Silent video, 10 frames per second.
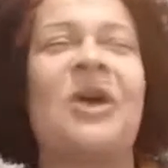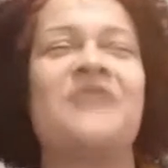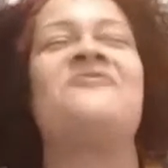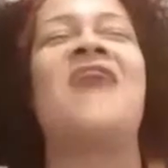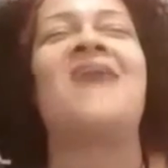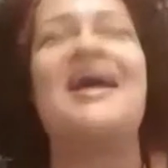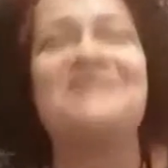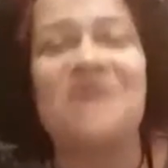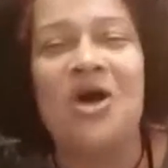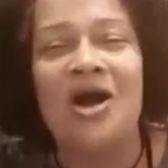
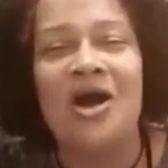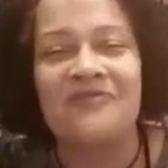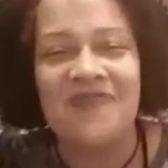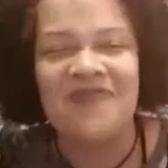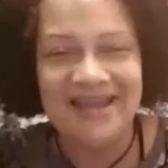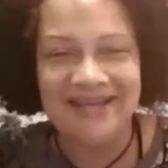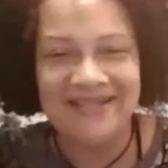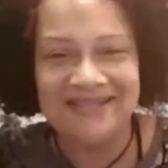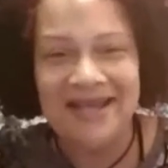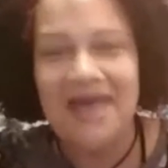vibes are
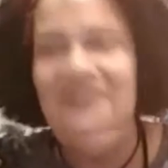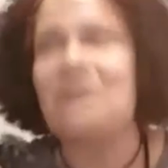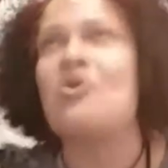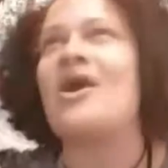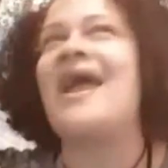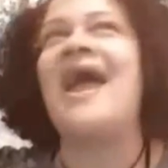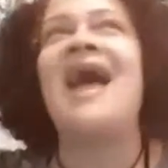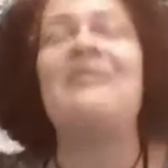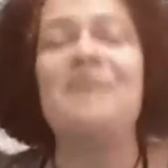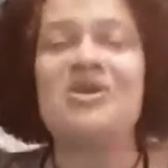raised, the more
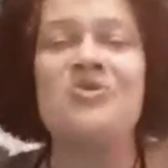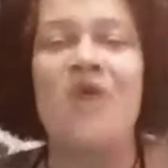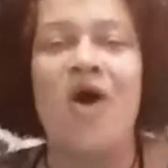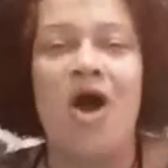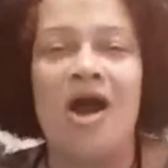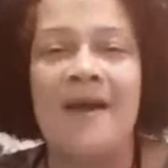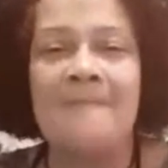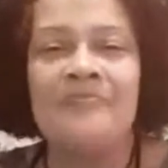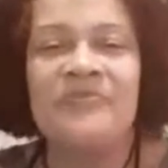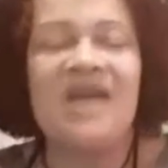happy you are.
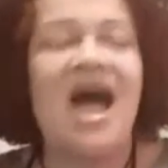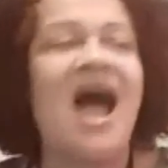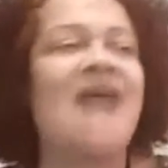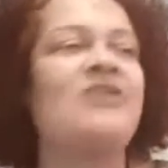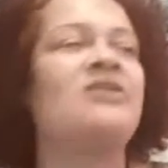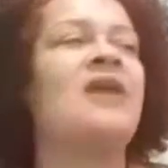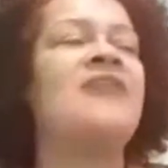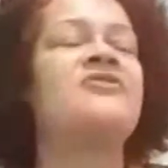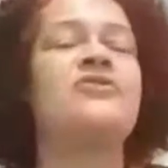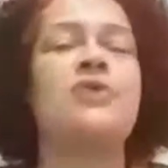The higher and
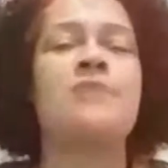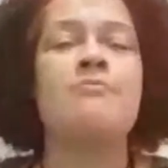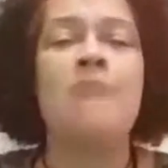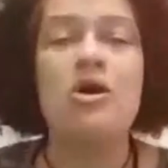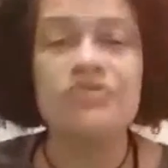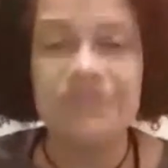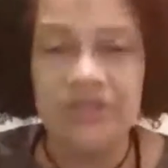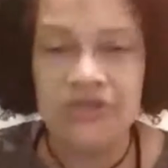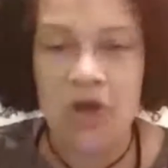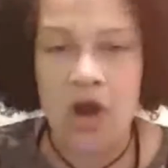lighter your
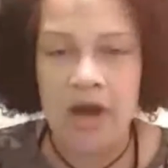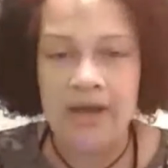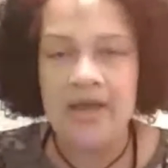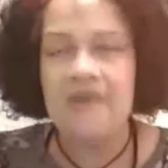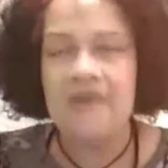emotions are, the